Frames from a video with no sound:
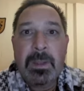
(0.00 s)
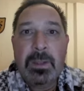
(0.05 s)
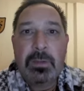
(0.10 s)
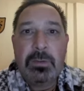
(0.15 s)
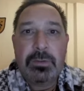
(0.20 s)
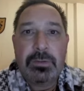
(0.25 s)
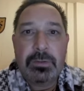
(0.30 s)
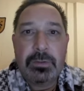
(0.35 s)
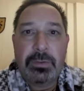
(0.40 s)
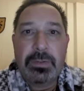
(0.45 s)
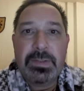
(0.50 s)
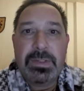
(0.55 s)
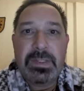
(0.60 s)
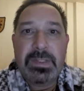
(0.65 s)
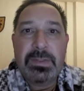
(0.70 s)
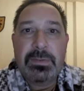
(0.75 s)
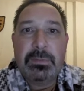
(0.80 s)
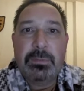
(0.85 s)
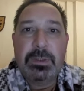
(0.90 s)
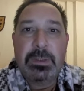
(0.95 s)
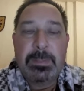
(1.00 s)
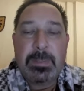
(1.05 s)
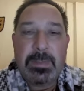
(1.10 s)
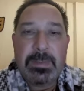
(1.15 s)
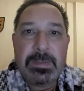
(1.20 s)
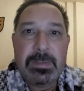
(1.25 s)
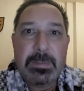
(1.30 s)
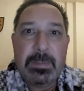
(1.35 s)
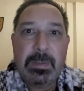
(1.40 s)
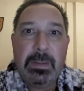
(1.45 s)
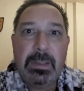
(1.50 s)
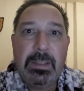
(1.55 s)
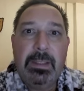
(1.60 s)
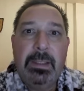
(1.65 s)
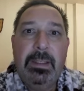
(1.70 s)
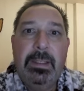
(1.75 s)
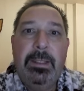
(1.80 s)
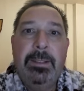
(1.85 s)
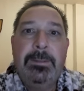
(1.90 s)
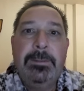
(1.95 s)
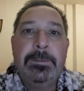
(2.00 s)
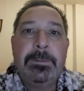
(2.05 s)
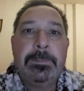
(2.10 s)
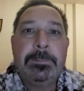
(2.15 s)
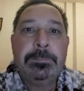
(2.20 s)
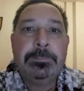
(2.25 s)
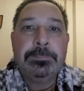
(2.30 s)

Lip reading: your stories as soon as possible. And